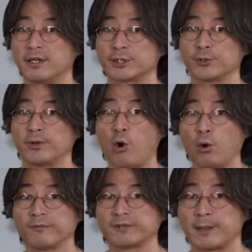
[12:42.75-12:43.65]
So
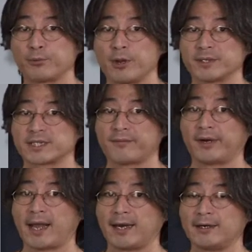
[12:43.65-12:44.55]
all of them pretty much have
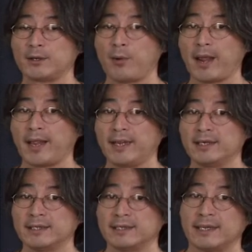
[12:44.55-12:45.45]
annihilated away,
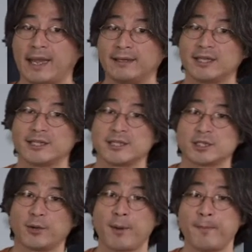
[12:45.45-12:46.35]
and this is
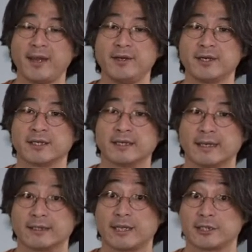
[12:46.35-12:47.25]
the remainder
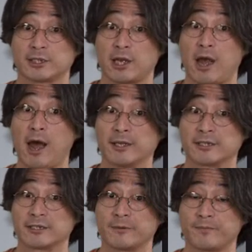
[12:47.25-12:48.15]
that's
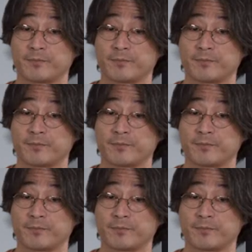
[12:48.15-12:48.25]
us.